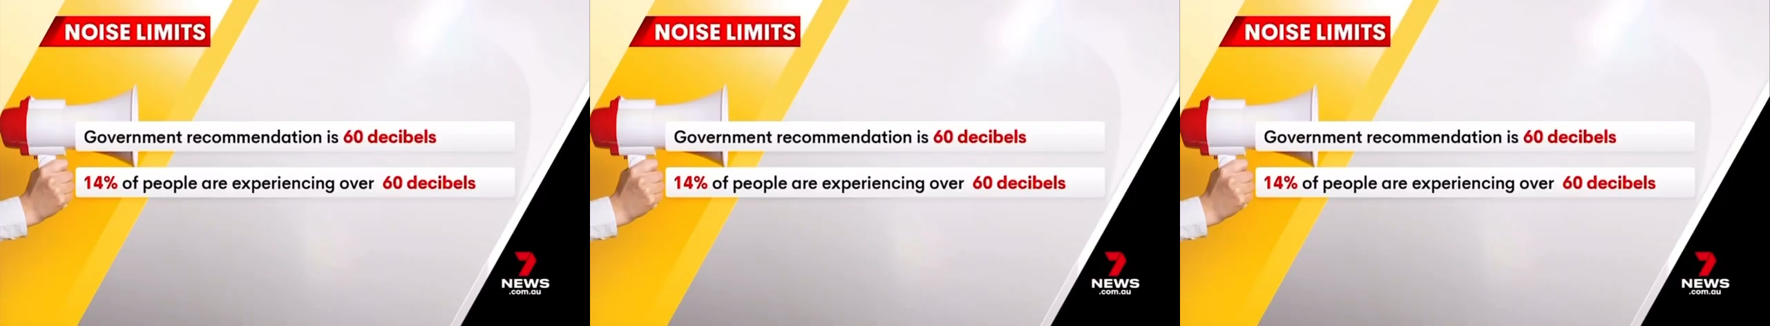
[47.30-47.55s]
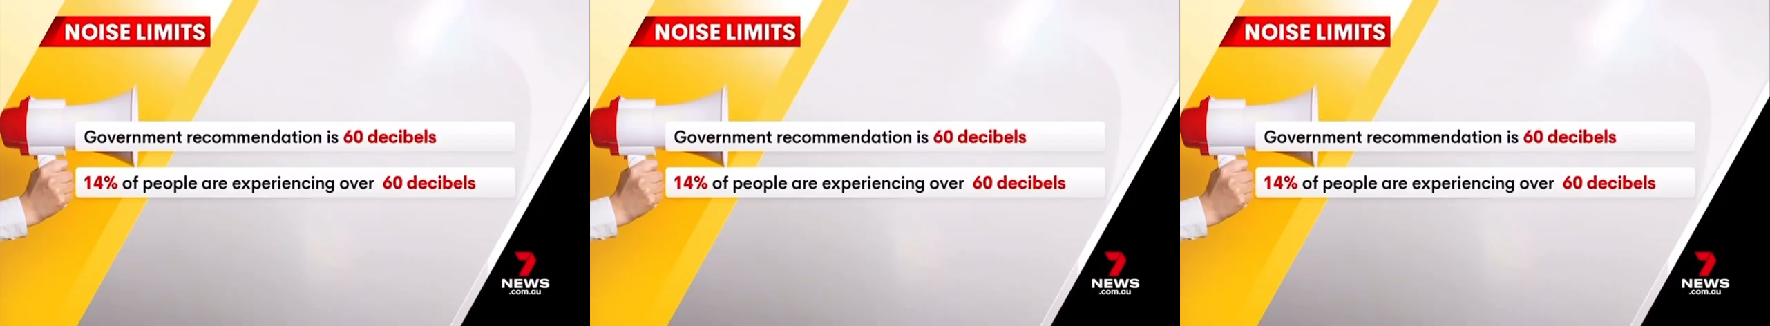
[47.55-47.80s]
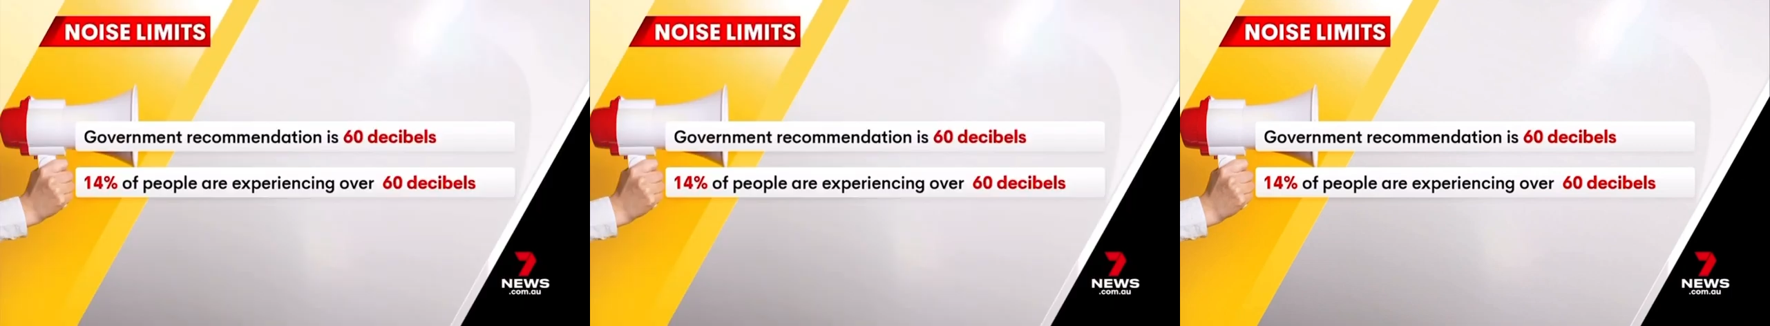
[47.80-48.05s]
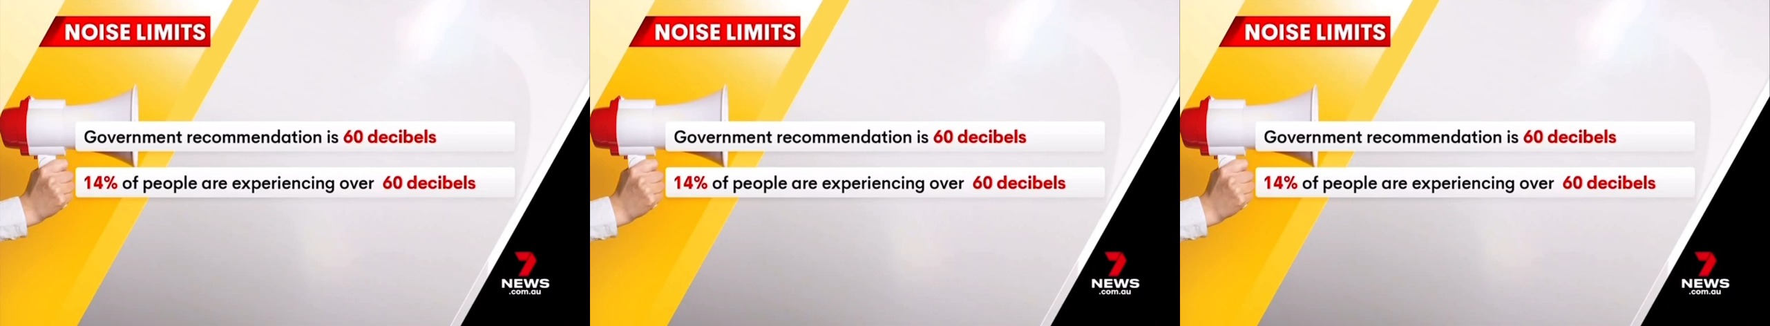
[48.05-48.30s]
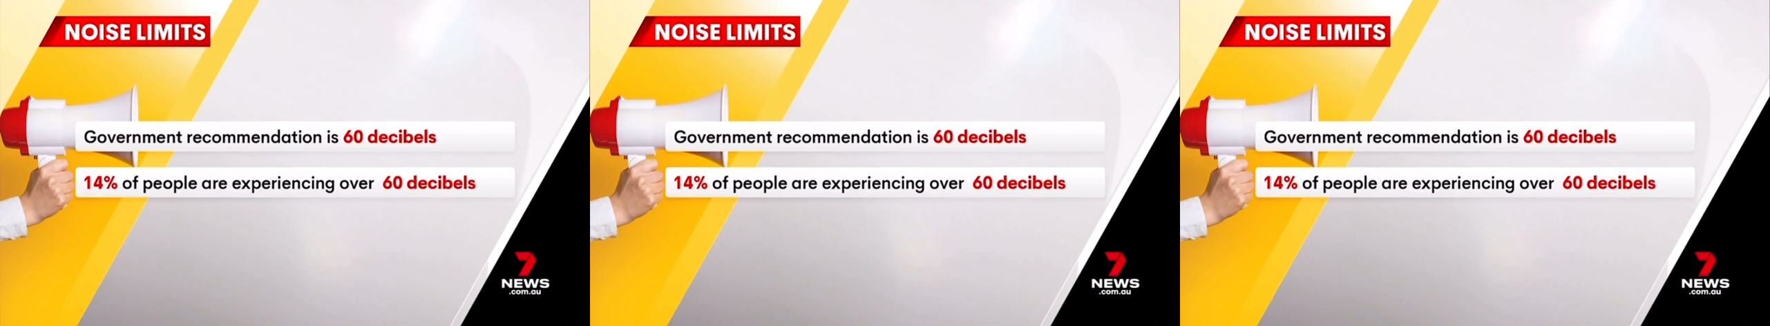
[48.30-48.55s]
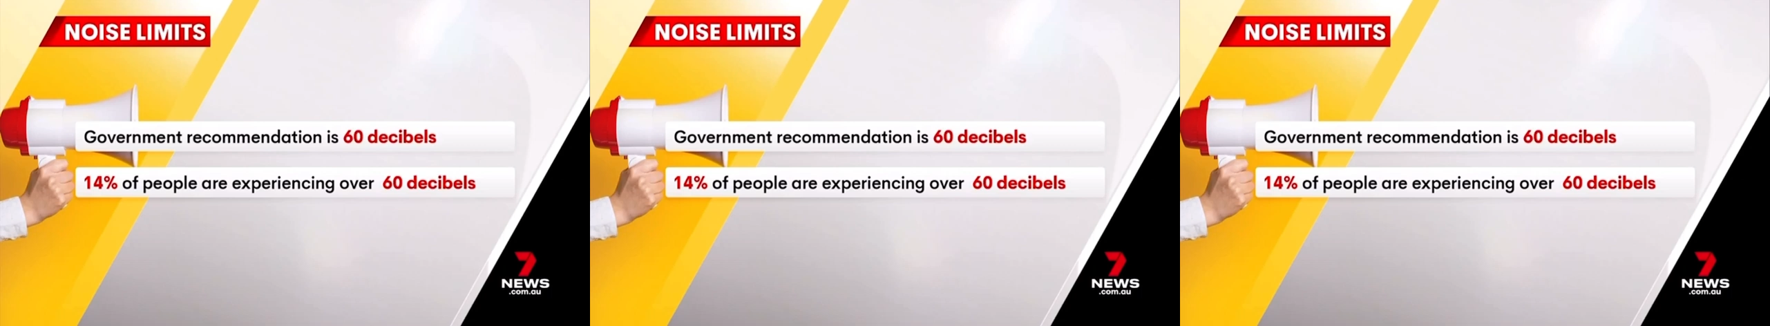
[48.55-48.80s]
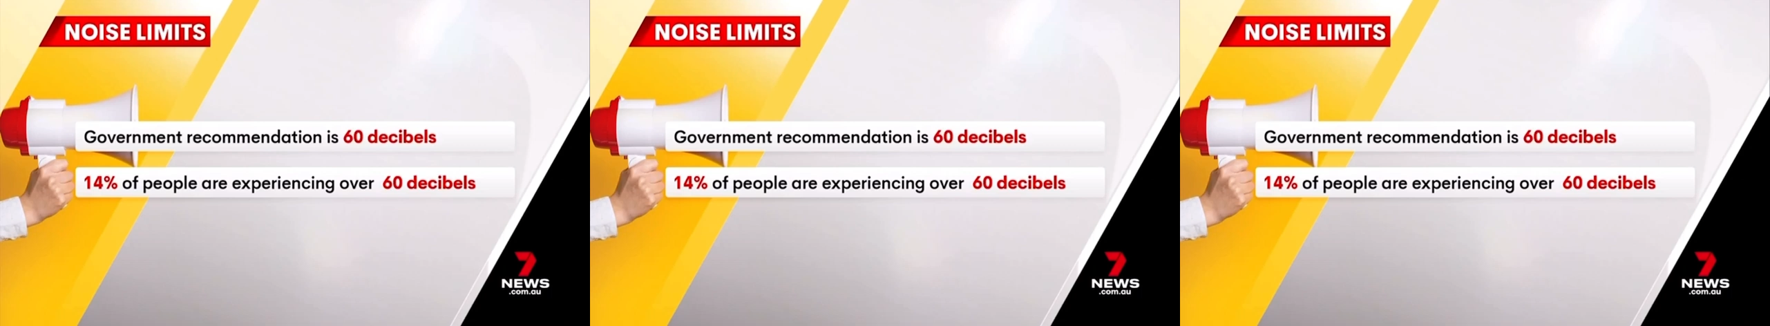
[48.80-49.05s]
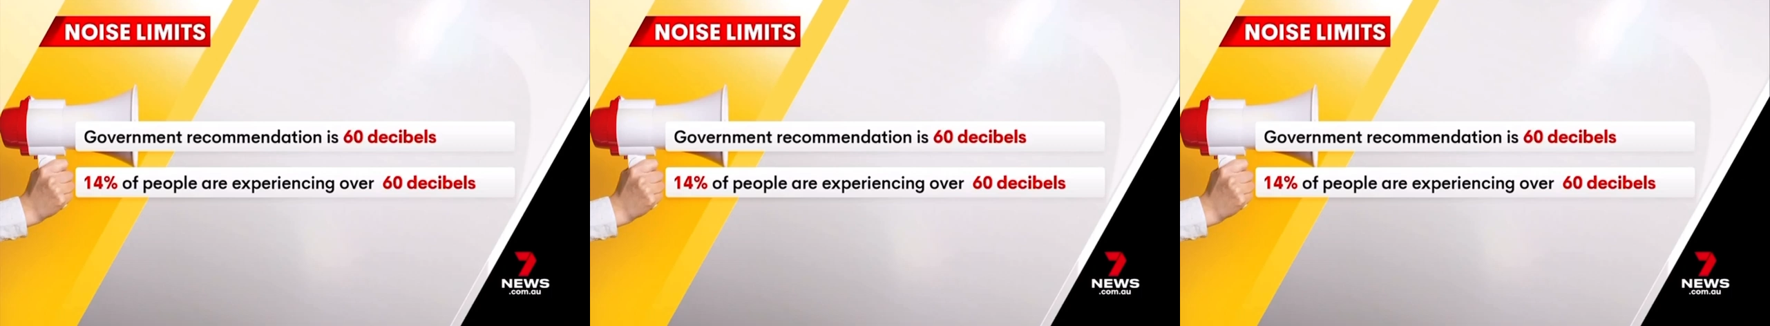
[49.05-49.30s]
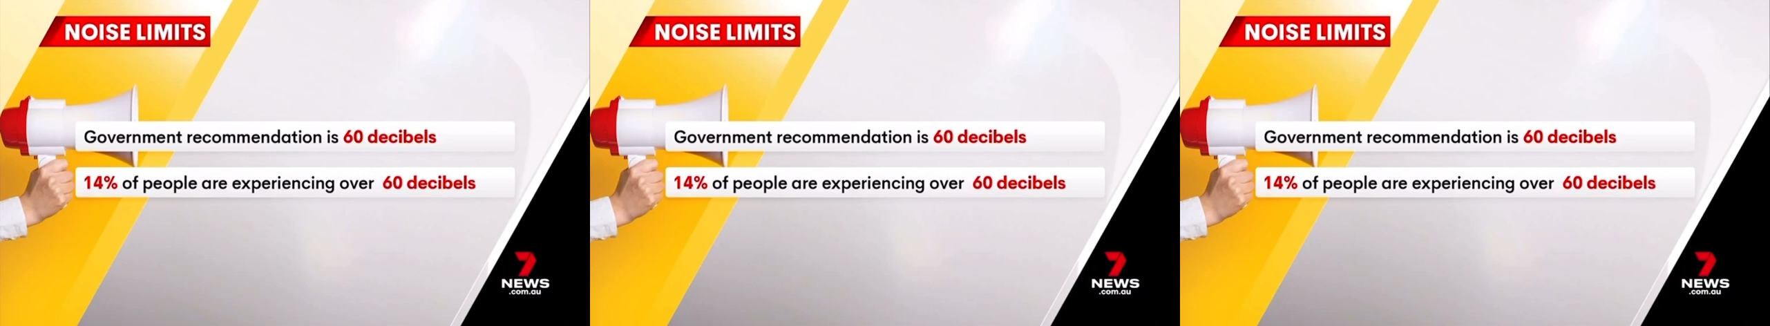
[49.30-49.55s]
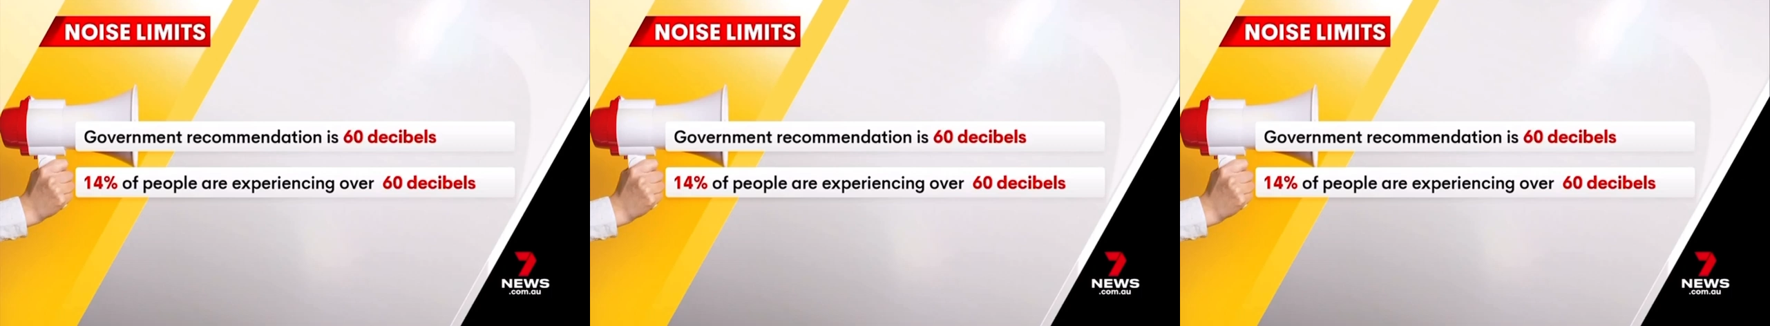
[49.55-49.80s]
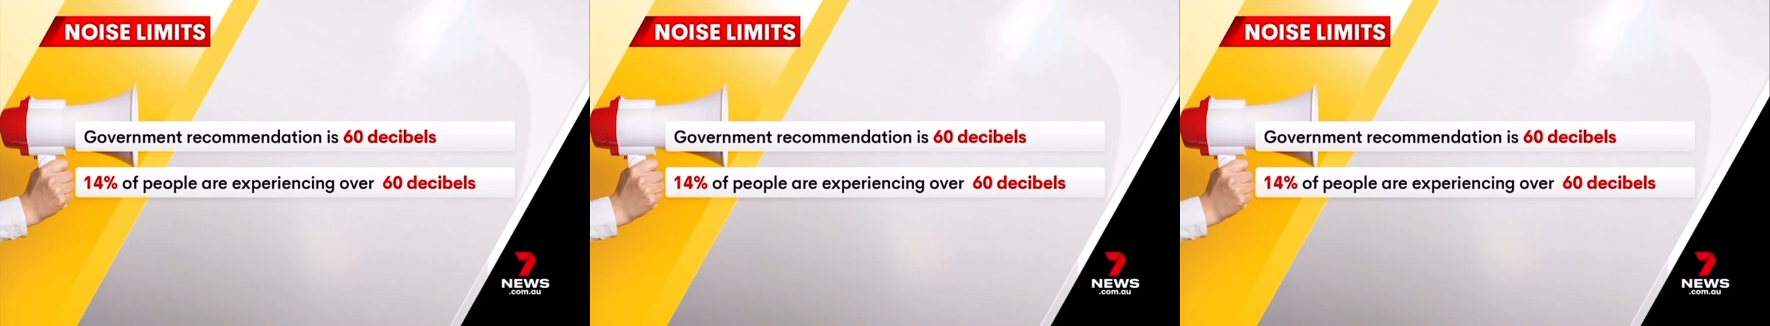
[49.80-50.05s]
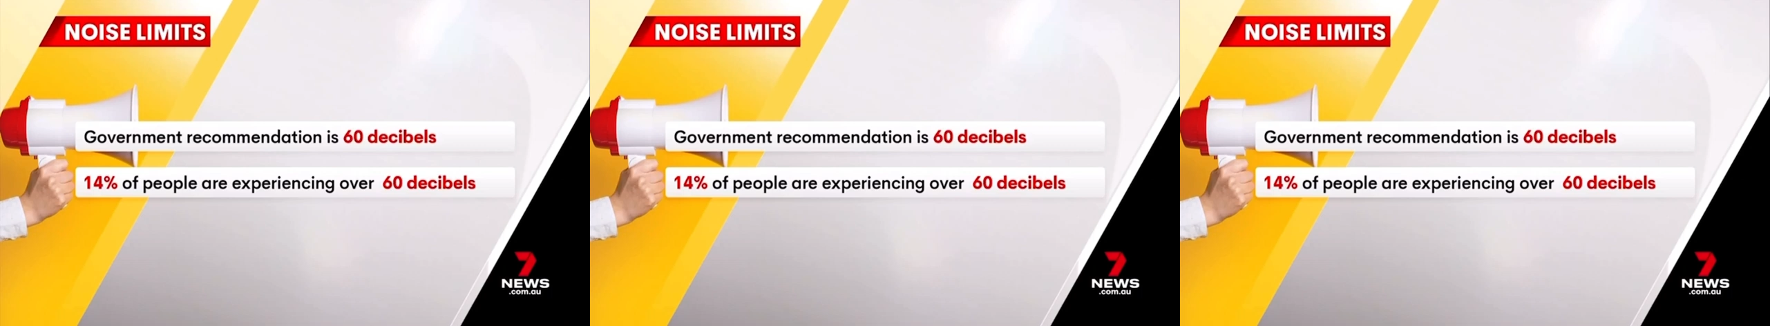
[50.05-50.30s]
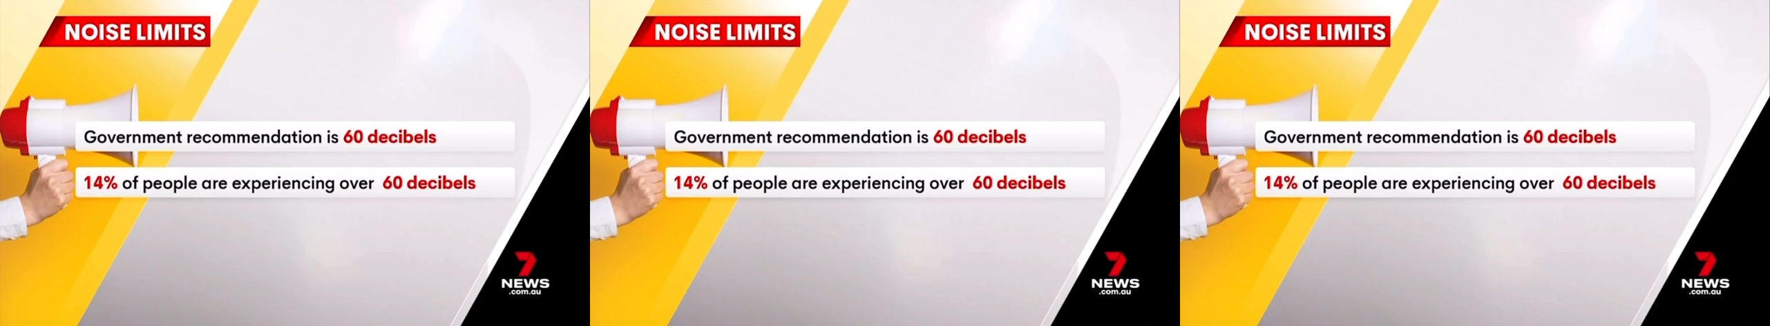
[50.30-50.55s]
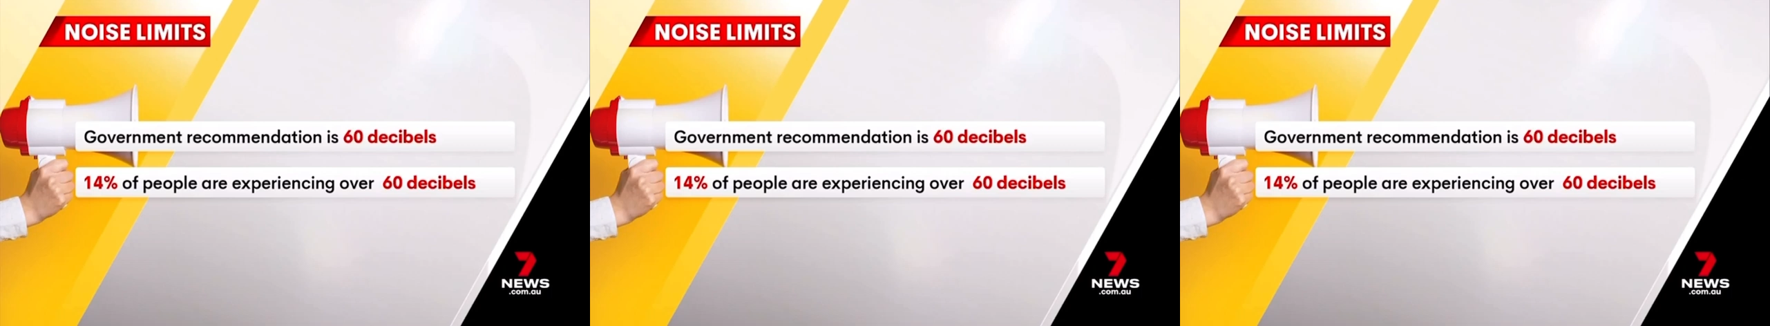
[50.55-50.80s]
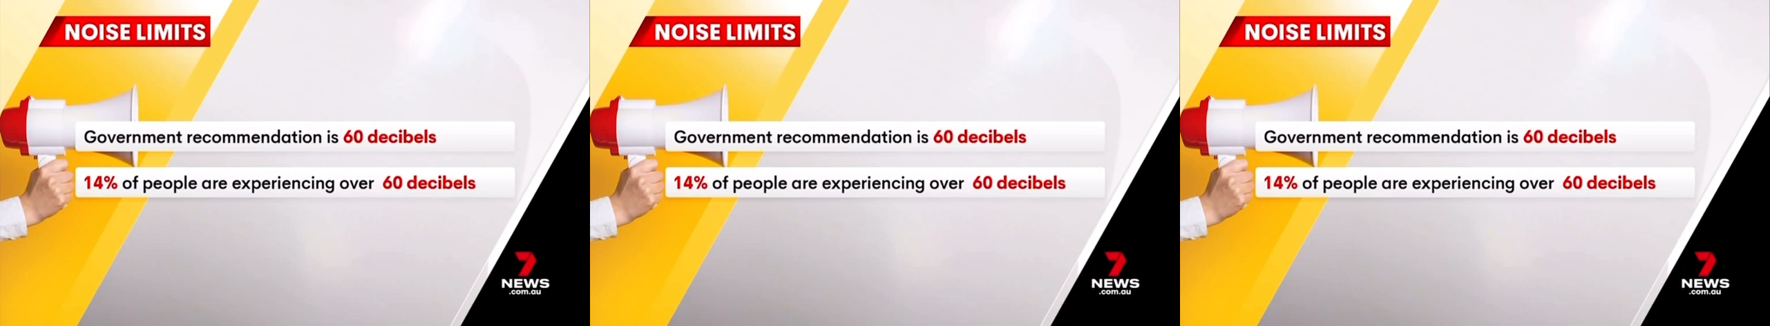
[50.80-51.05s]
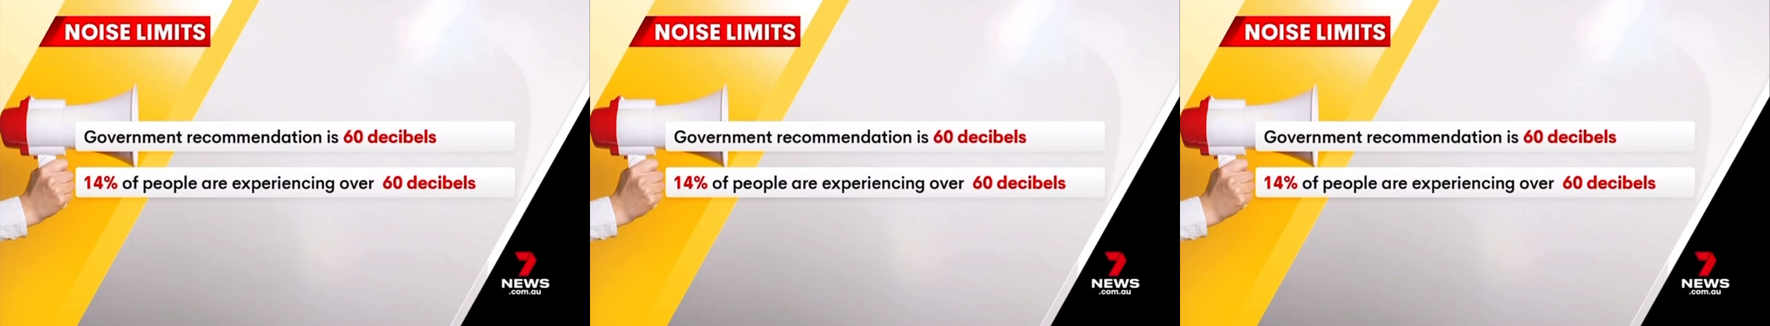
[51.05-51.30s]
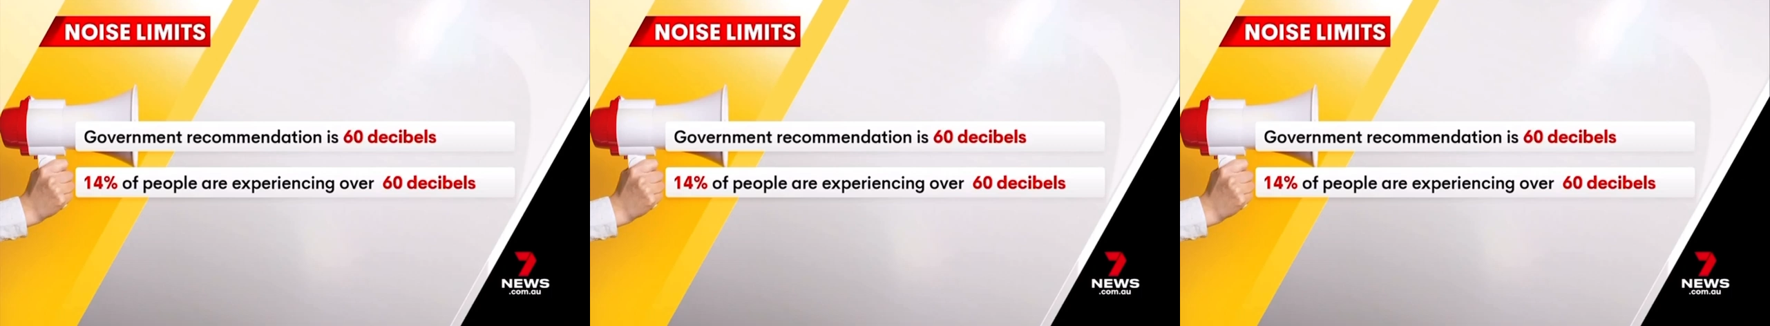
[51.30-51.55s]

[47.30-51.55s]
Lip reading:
No face is visible, so there are no lips to read.